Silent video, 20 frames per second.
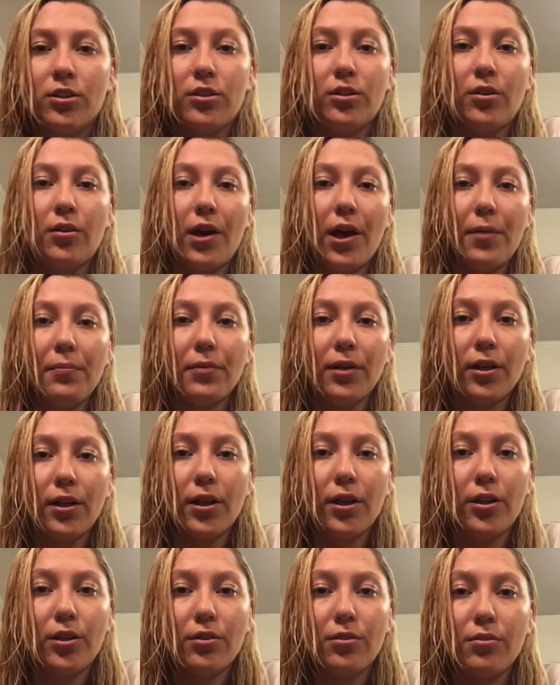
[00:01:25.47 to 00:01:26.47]
So I'm
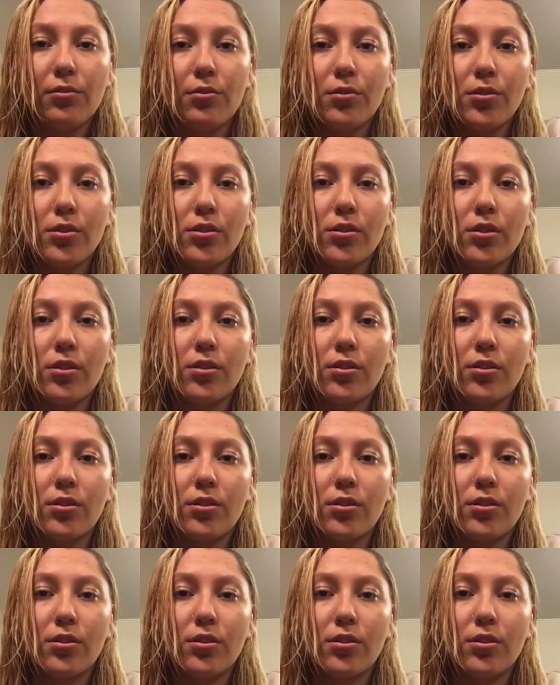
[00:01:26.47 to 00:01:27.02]
going to use